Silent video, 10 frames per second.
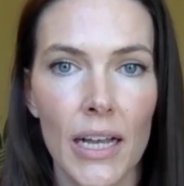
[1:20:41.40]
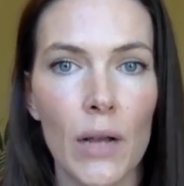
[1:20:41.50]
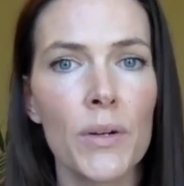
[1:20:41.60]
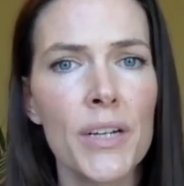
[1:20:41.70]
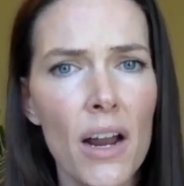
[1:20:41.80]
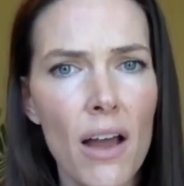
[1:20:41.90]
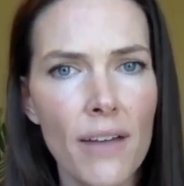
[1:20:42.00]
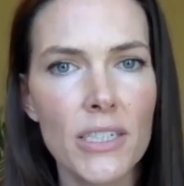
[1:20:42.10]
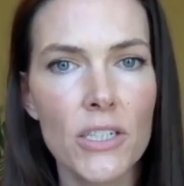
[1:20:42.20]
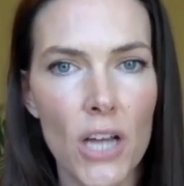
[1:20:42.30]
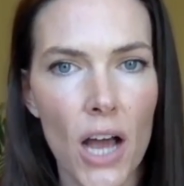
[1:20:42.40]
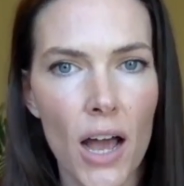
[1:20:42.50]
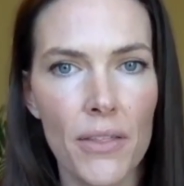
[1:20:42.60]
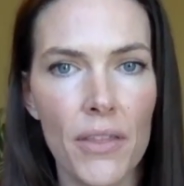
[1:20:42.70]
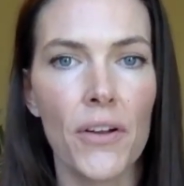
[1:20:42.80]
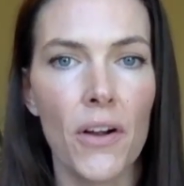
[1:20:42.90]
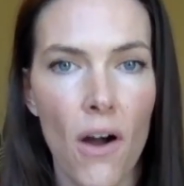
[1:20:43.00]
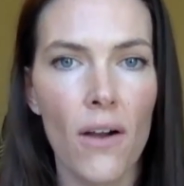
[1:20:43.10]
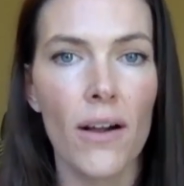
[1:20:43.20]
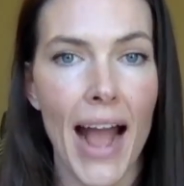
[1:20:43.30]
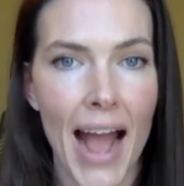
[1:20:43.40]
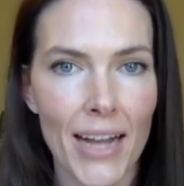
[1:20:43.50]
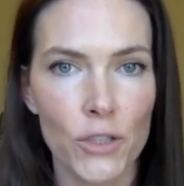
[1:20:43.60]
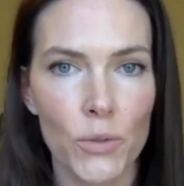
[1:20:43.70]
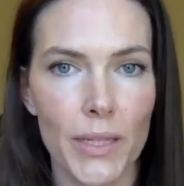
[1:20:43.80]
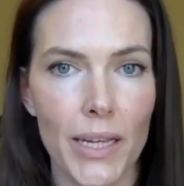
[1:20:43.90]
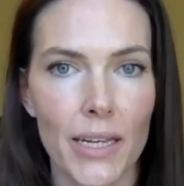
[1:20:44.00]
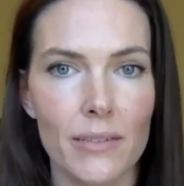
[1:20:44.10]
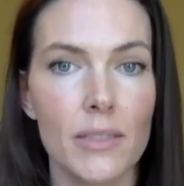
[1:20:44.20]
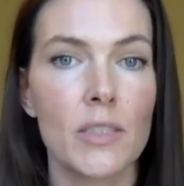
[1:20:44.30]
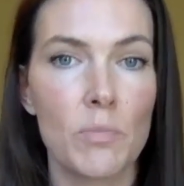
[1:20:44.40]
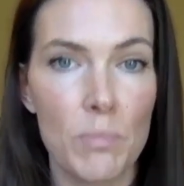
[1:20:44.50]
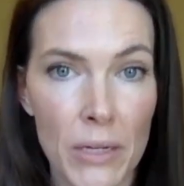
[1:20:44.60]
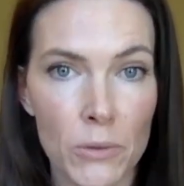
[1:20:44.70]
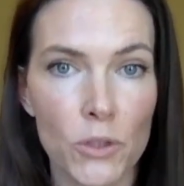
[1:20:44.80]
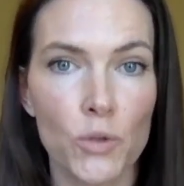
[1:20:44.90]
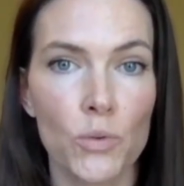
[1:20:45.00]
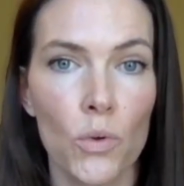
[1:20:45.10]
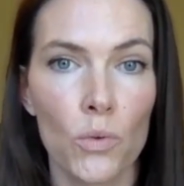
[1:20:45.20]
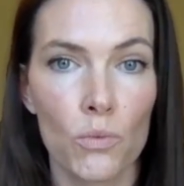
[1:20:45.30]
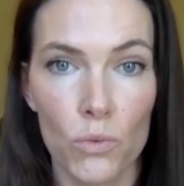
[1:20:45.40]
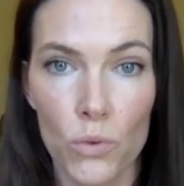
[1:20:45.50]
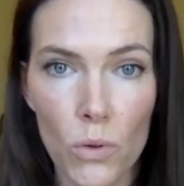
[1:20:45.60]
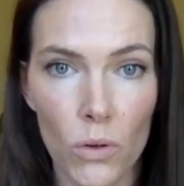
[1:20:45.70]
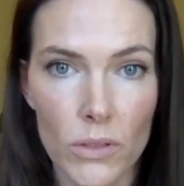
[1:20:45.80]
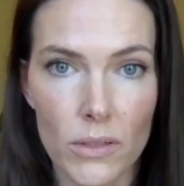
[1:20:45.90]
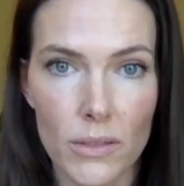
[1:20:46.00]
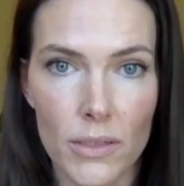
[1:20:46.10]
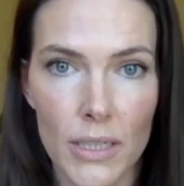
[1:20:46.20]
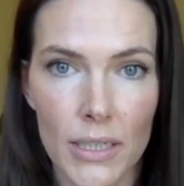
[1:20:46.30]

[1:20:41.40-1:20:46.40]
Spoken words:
And we're not often taught that there are actually spiritual rules,